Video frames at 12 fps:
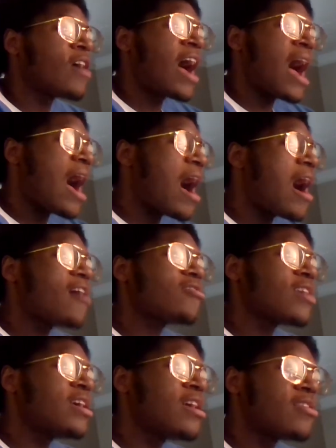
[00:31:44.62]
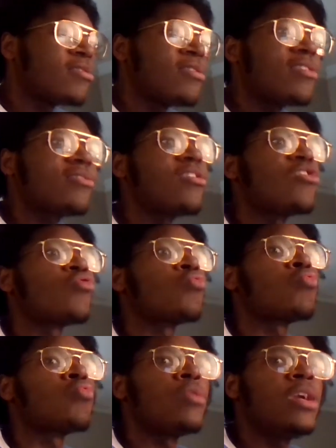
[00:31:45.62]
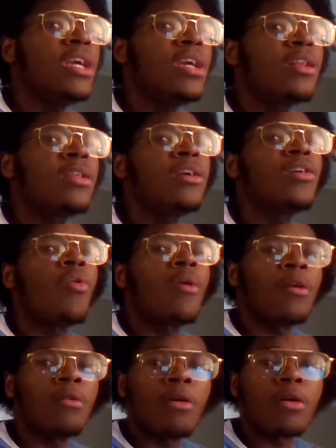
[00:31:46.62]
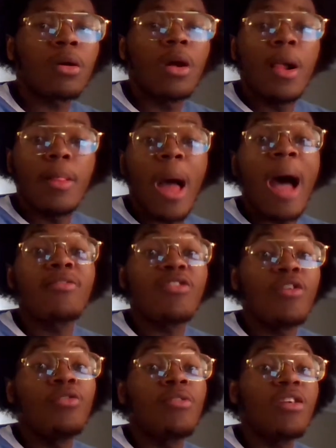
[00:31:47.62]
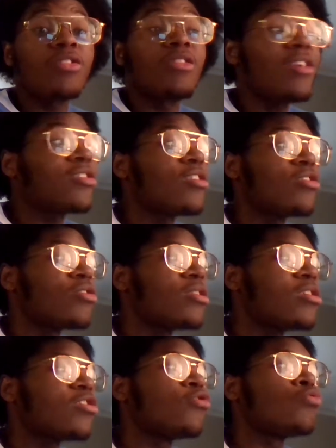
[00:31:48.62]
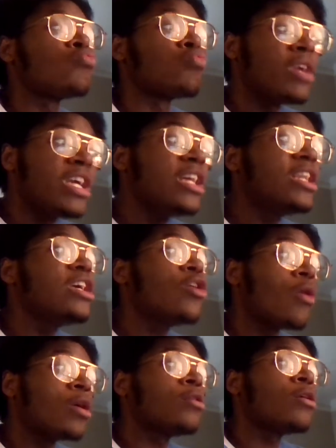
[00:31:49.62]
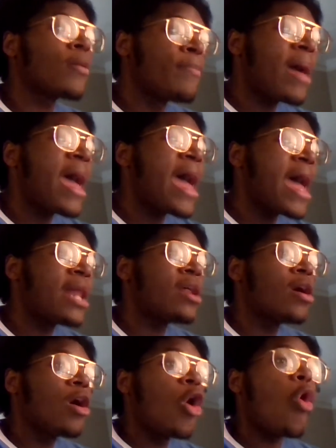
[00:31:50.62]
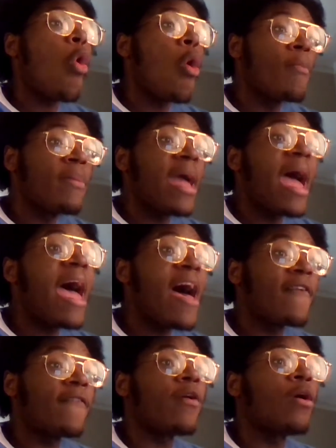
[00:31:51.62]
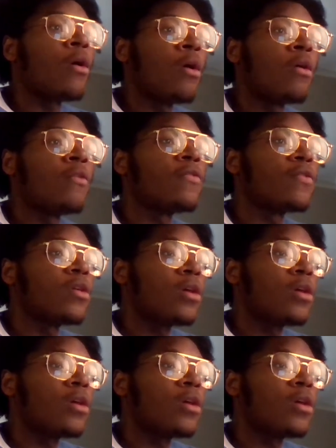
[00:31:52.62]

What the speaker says: I'll say this: this is really going to look. I tell you, this is really going to look bad on behalf of